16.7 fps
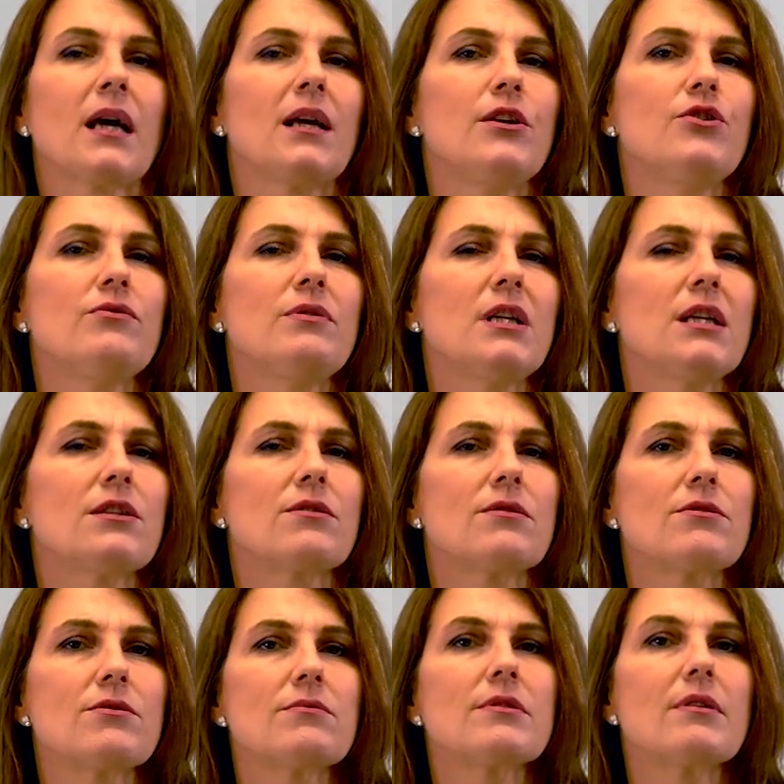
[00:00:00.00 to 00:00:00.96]
you need
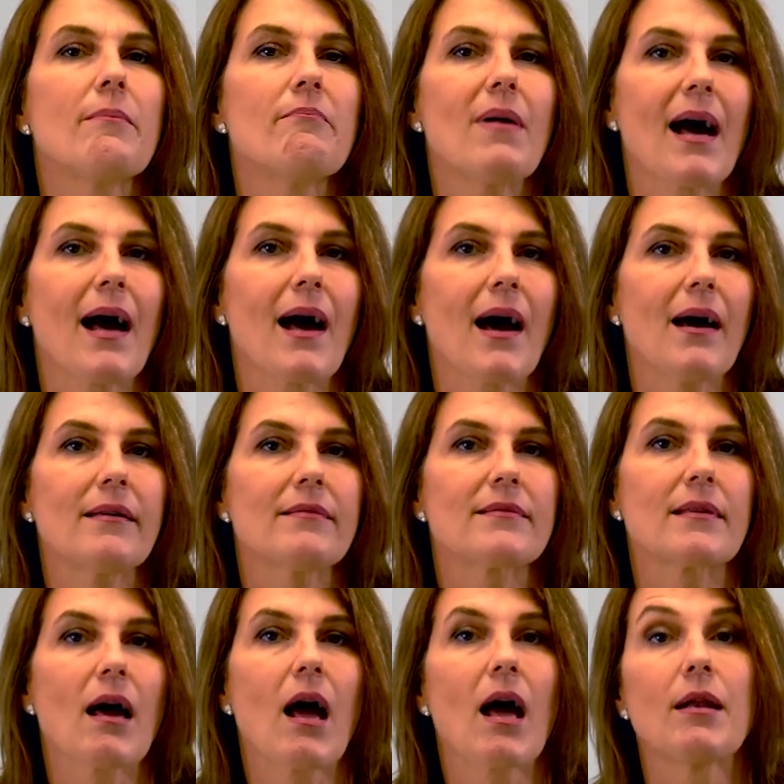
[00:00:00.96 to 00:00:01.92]
to do the
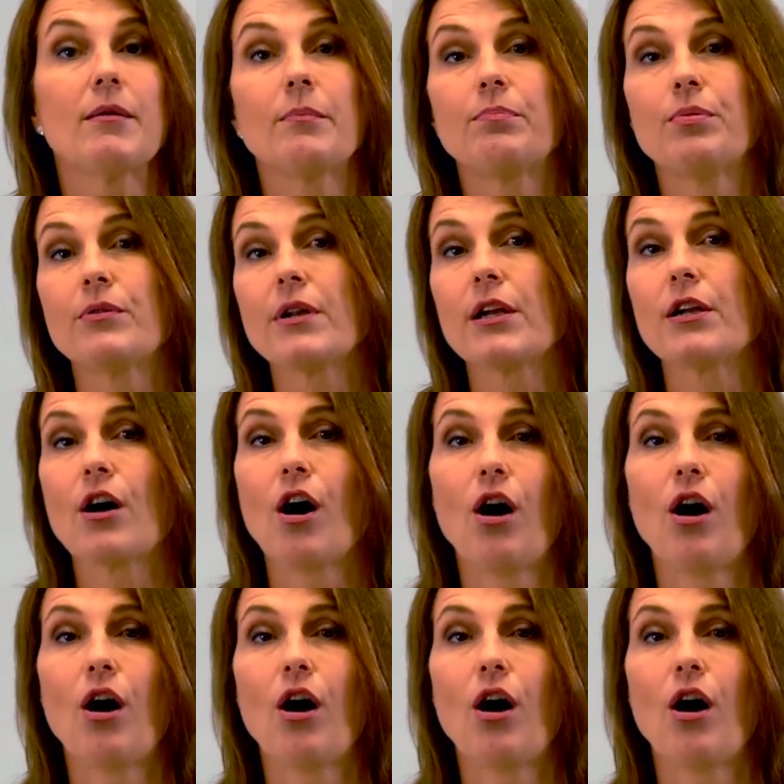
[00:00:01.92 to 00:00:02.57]
math and put it